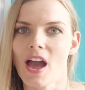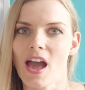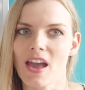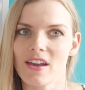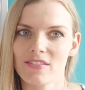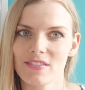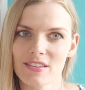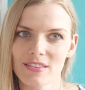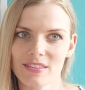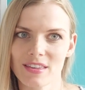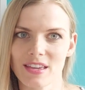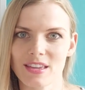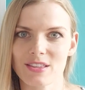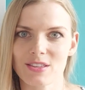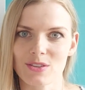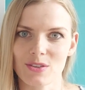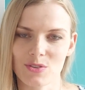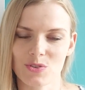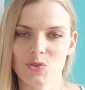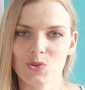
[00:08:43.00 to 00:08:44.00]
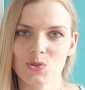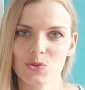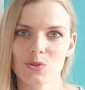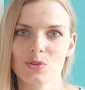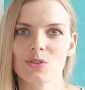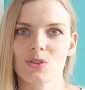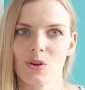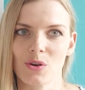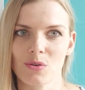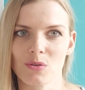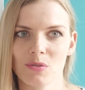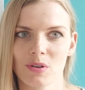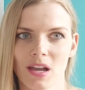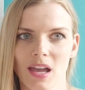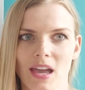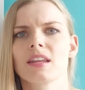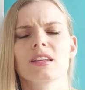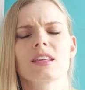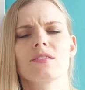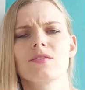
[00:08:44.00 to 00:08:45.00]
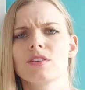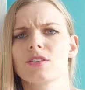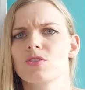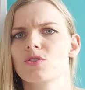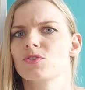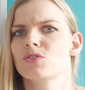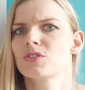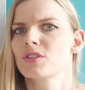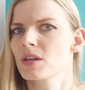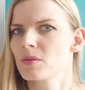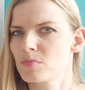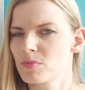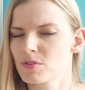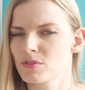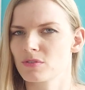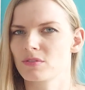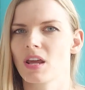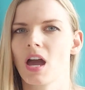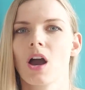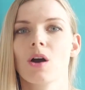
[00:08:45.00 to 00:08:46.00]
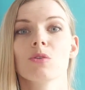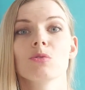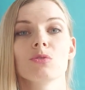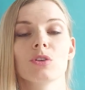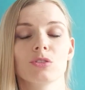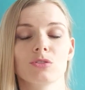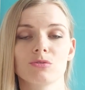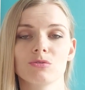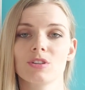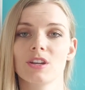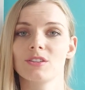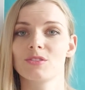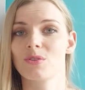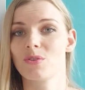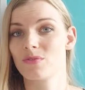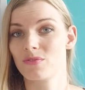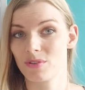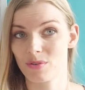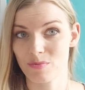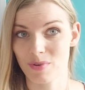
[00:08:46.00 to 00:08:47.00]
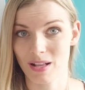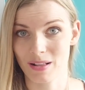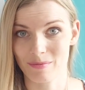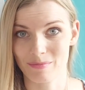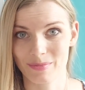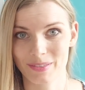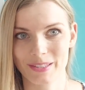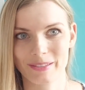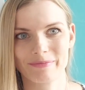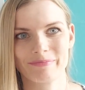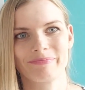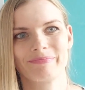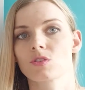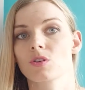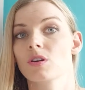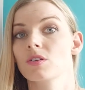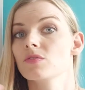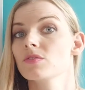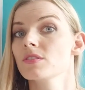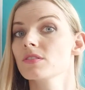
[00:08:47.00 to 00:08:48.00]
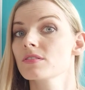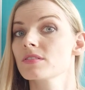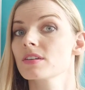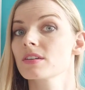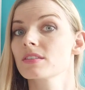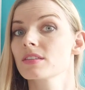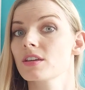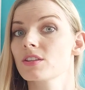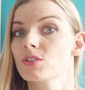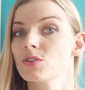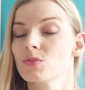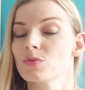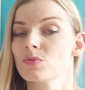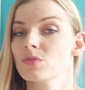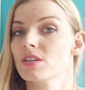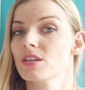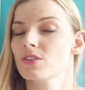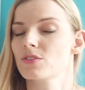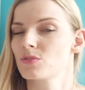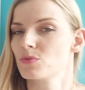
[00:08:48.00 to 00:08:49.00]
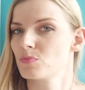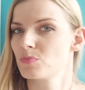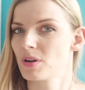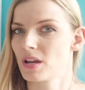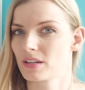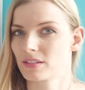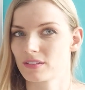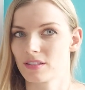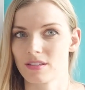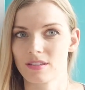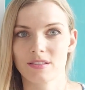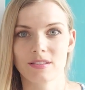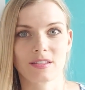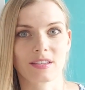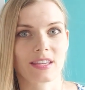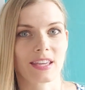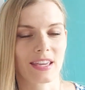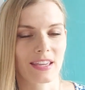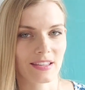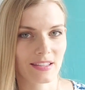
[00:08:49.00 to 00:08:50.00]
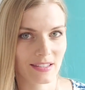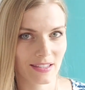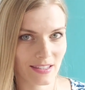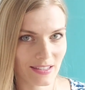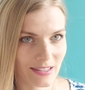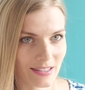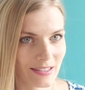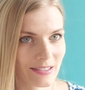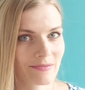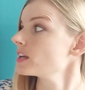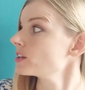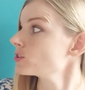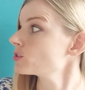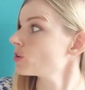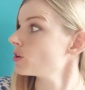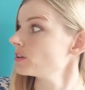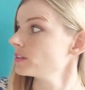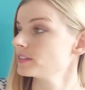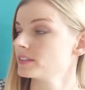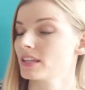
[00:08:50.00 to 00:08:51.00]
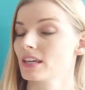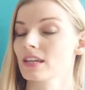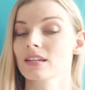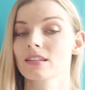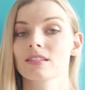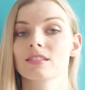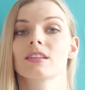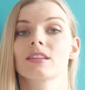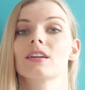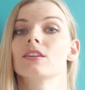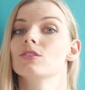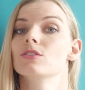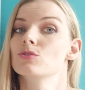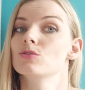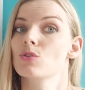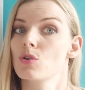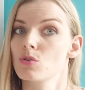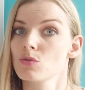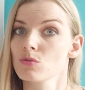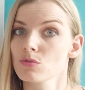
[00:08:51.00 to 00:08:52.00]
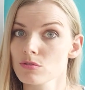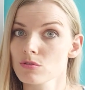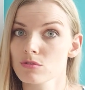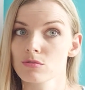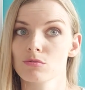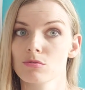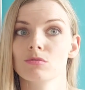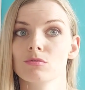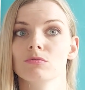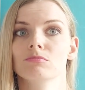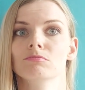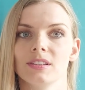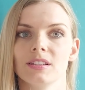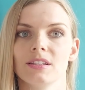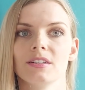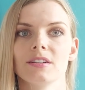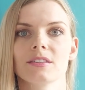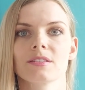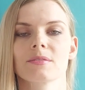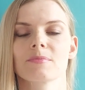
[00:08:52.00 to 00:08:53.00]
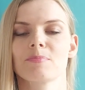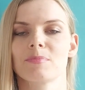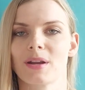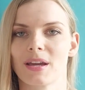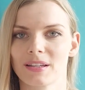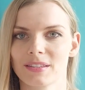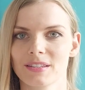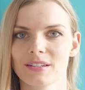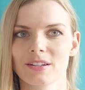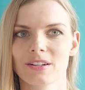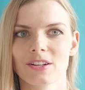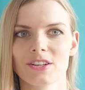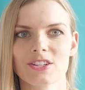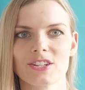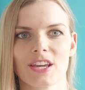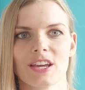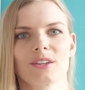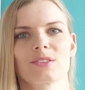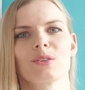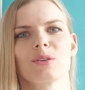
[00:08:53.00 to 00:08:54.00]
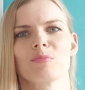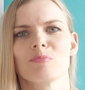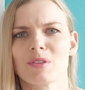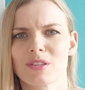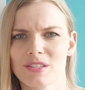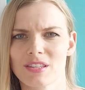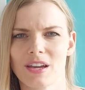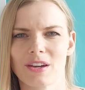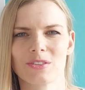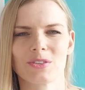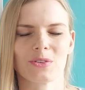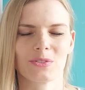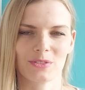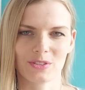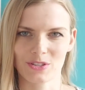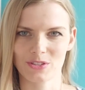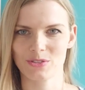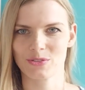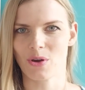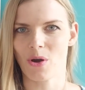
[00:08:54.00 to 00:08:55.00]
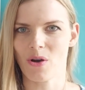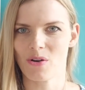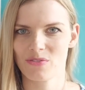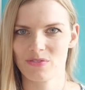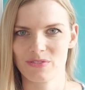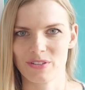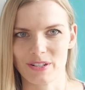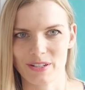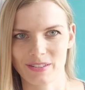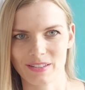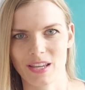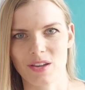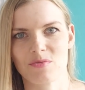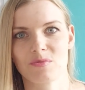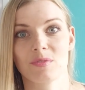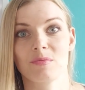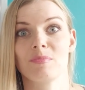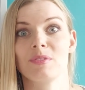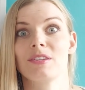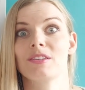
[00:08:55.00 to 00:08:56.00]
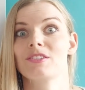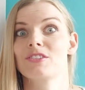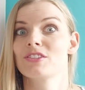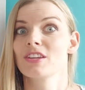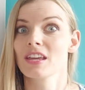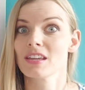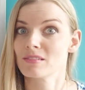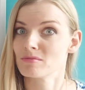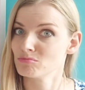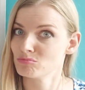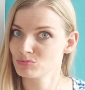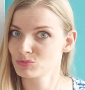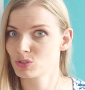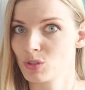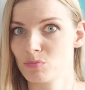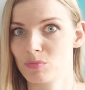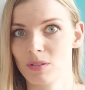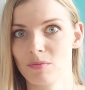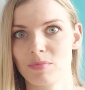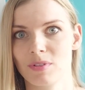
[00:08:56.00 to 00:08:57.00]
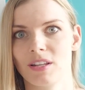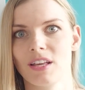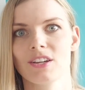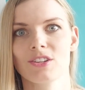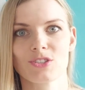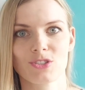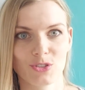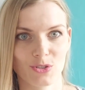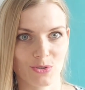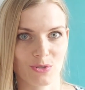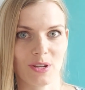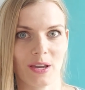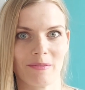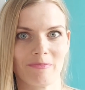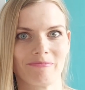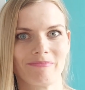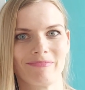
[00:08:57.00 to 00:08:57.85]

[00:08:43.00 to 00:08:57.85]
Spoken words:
everything you should know and giving you tips on how not to get overwhelmed. So if you think that you need to practice the cases in context and also learn practical Czech, don't miss out on this offer. It would be a shame, to by byla škoda.